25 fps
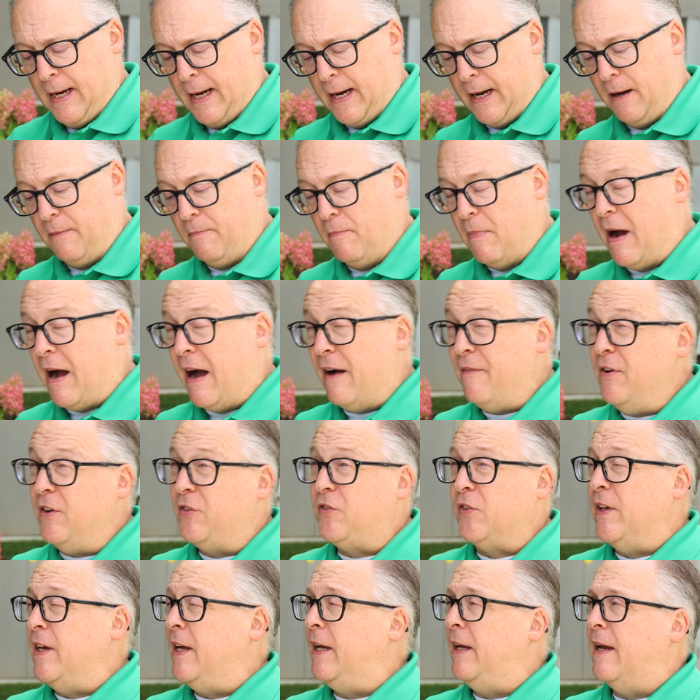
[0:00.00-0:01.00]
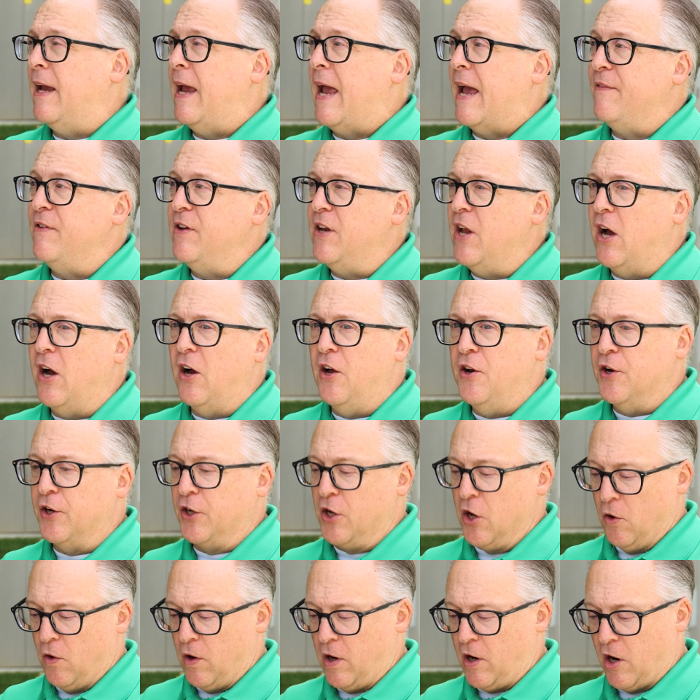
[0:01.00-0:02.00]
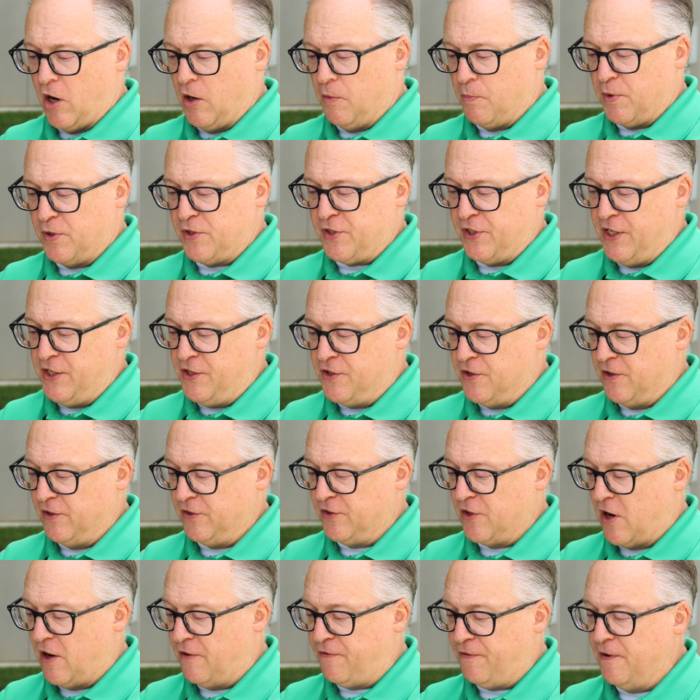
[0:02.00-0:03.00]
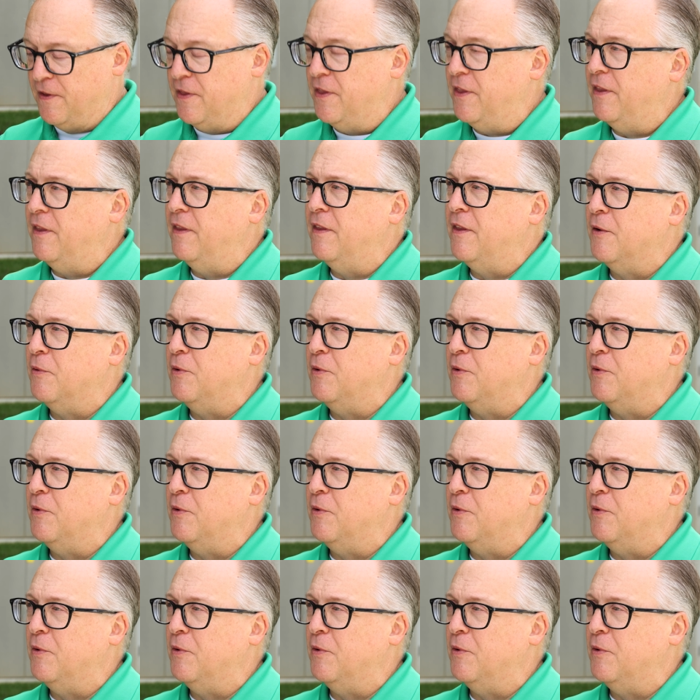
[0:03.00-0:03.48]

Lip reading: Obviously, having to undergo a heart procedure is often